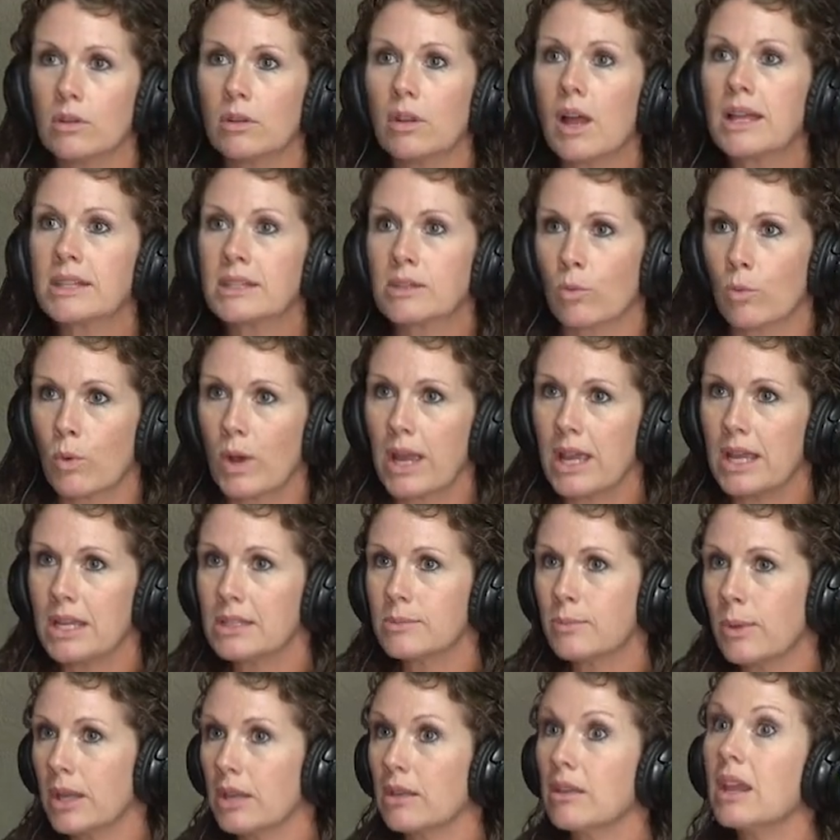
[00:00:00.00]
lots of
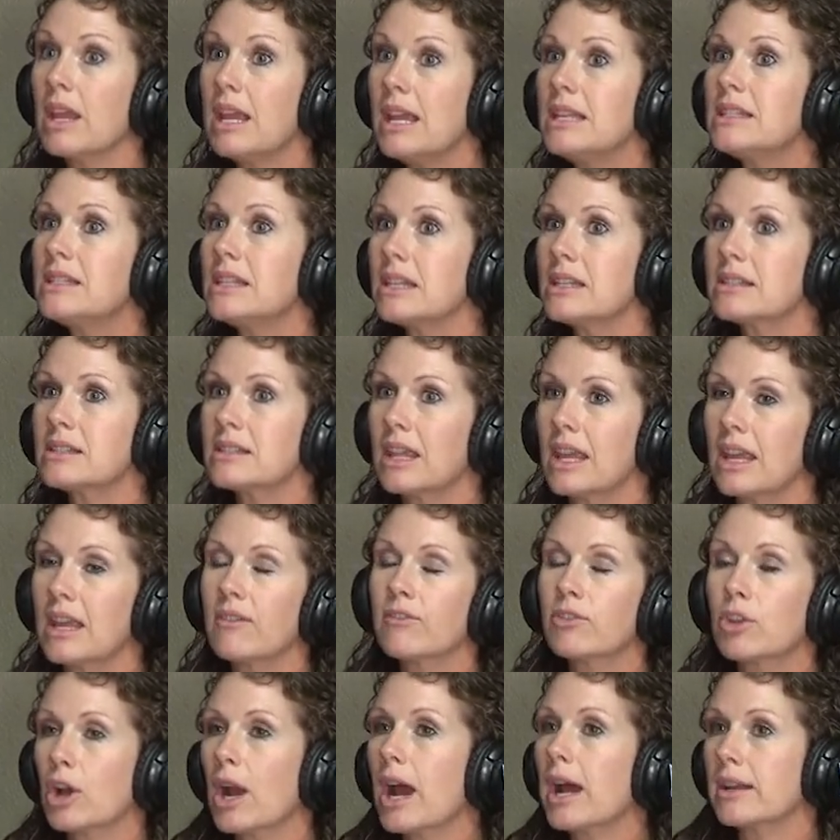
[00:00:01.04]
ways. But the easiest thing,
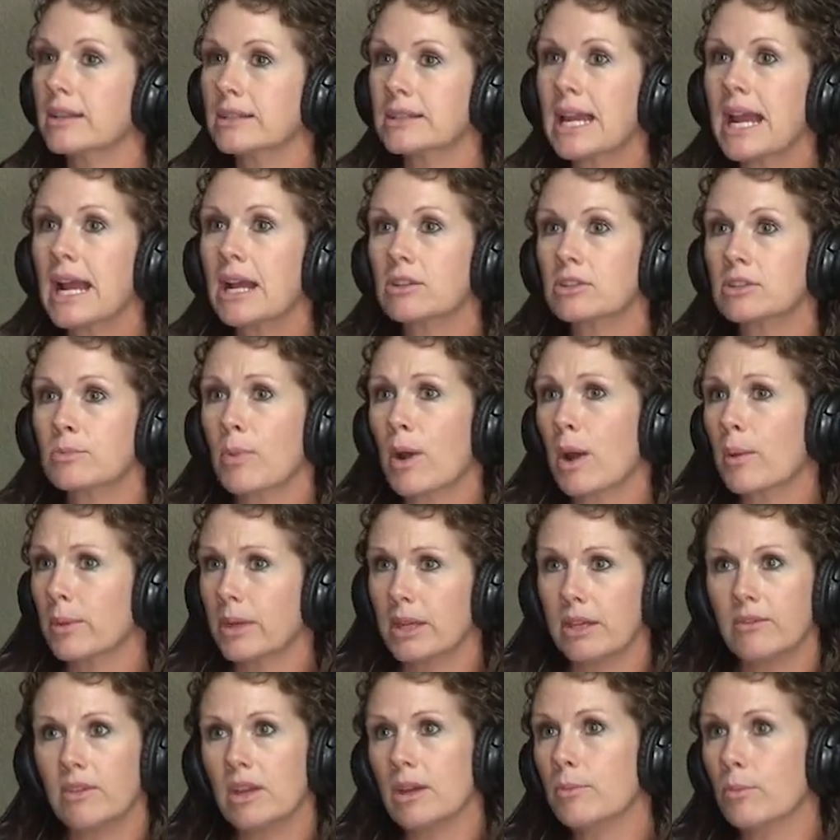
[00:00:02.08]
if they're out of town, is
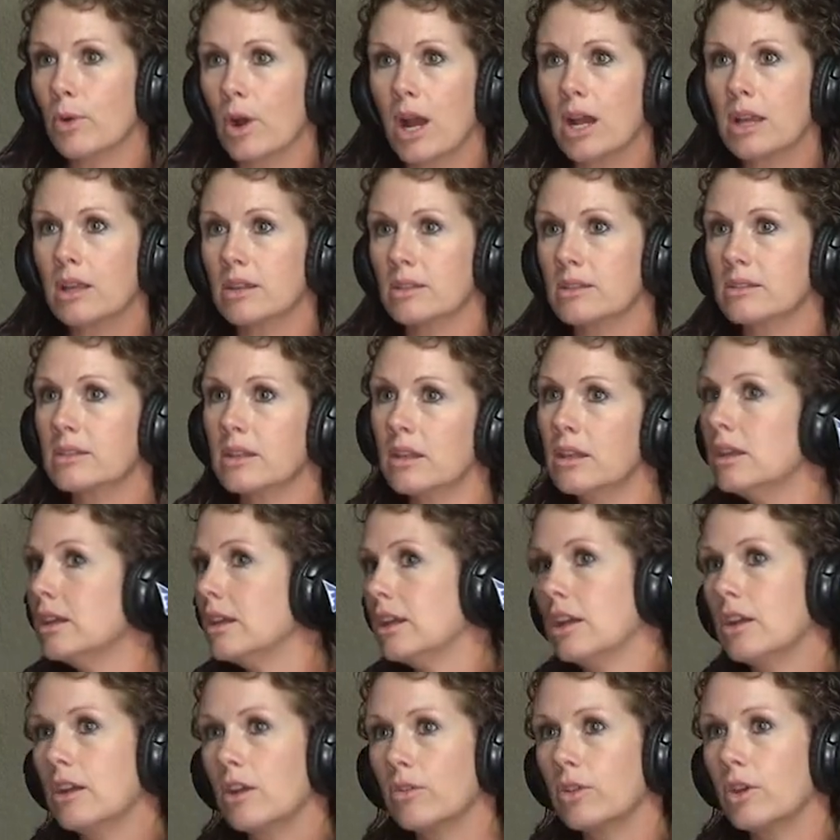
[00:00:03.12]
probably Eventbrite, because,
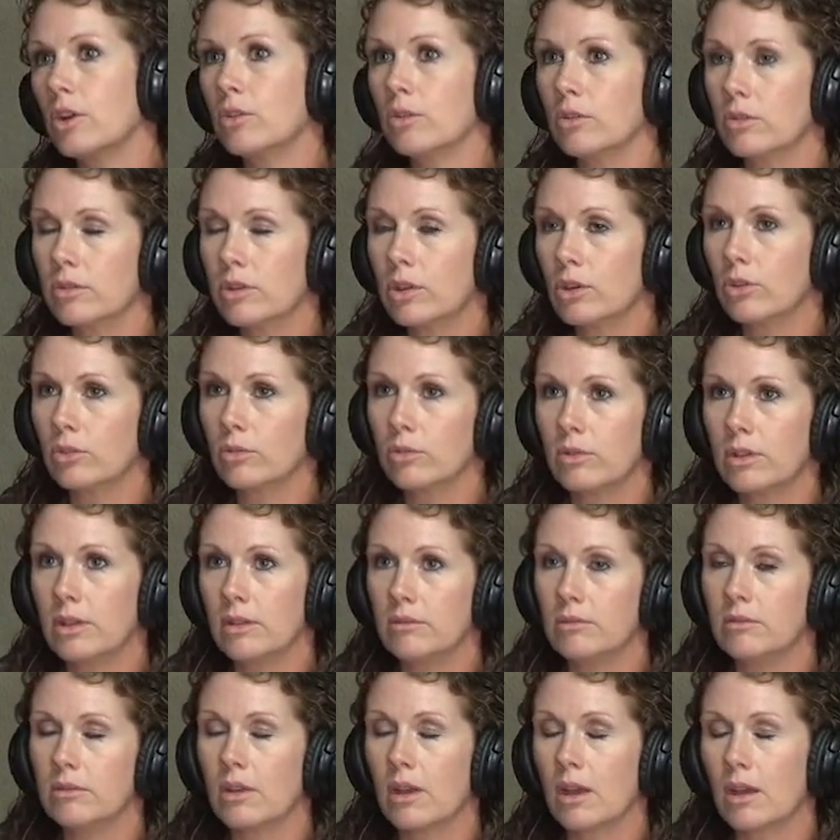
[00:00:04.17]
they'll
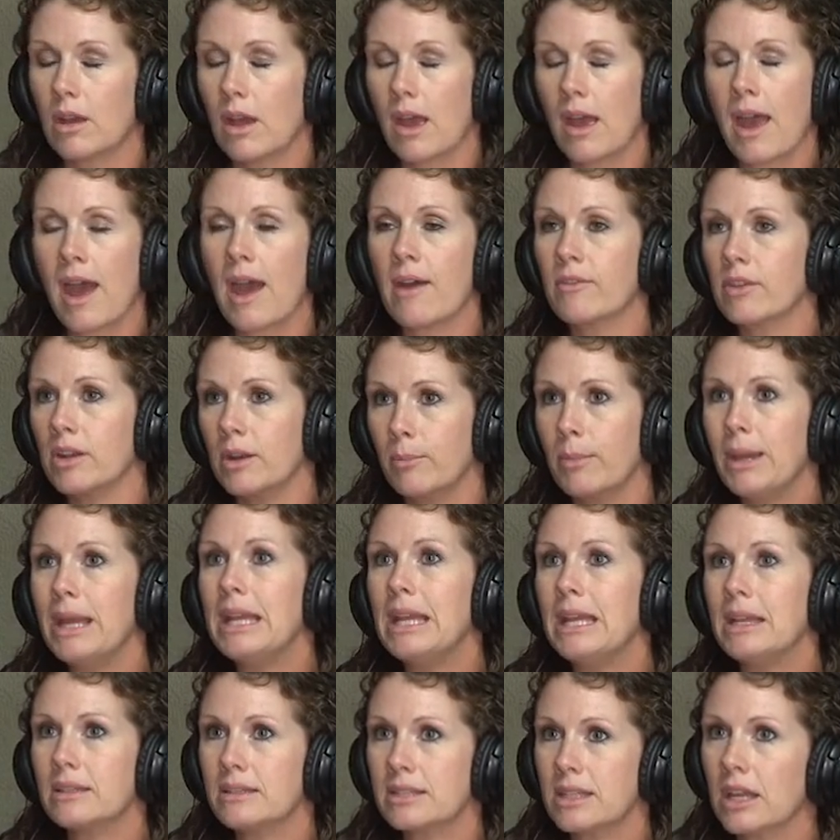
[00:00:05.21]
have an
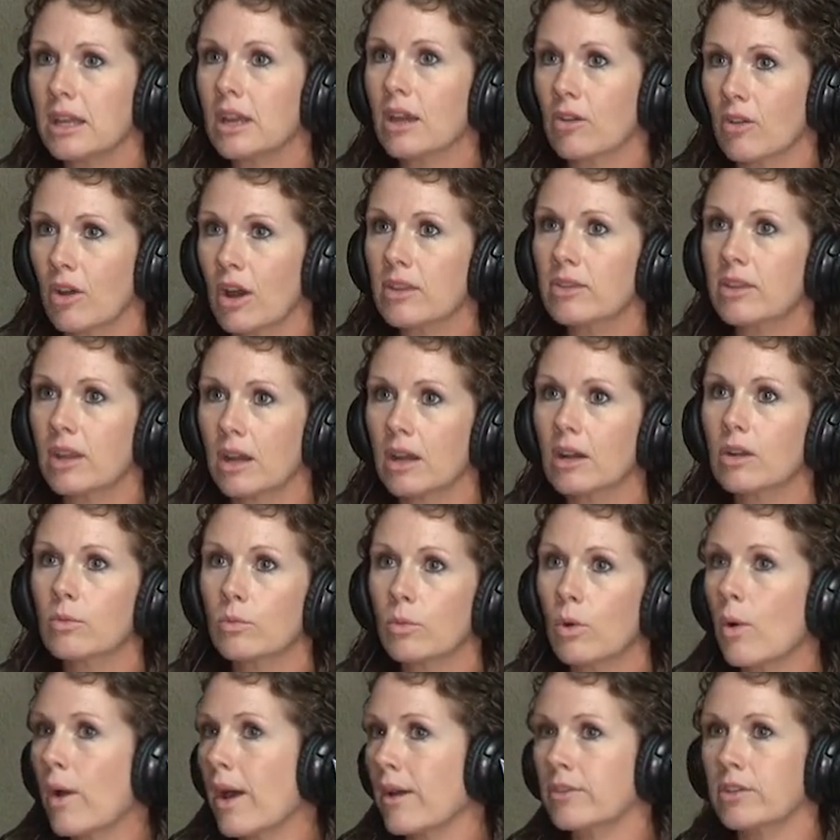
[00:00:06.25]
immediate ticket right there. You
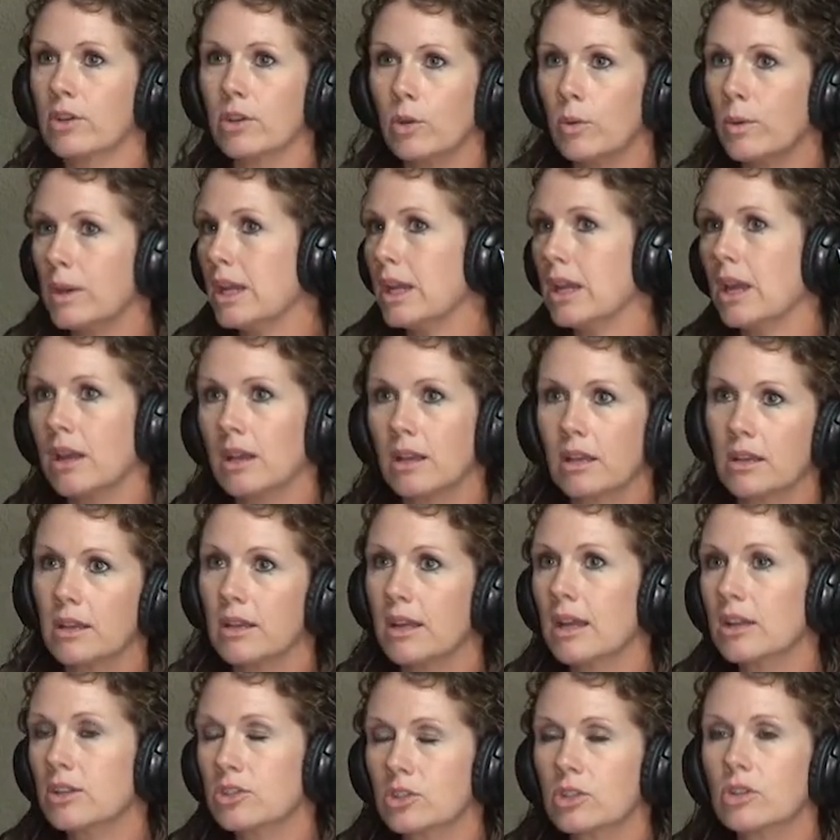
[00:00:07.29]
won't have to do any kind of
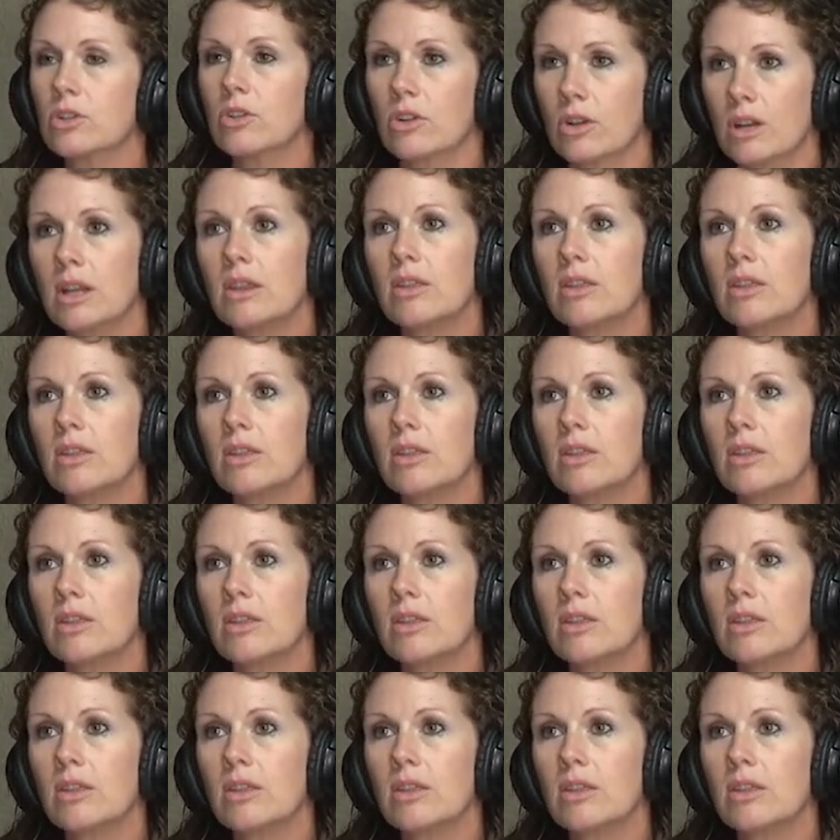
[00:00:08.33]
connection or